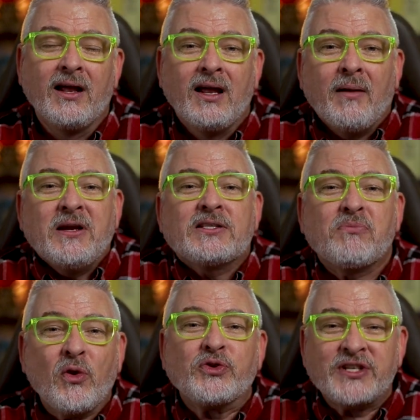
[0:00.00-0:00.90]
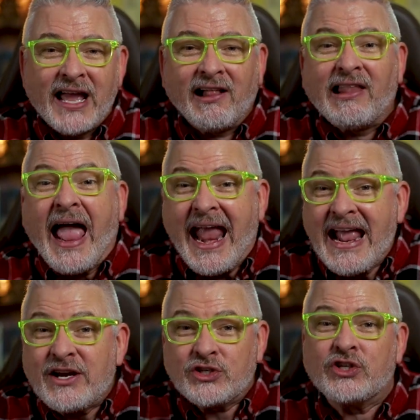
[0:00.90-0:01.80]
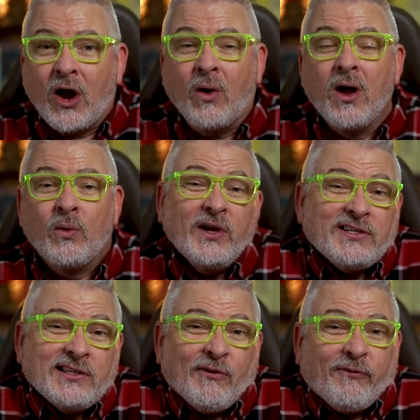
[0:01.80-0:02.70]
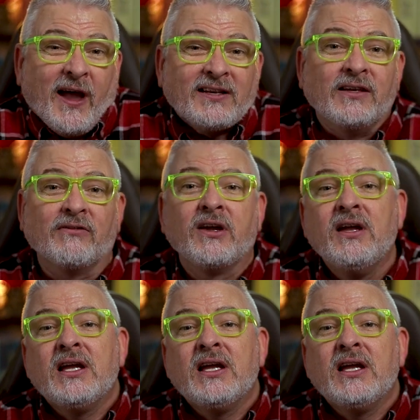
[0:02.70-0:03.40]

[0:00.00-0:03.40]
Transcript: I mean, it's both tell and show, which is effective,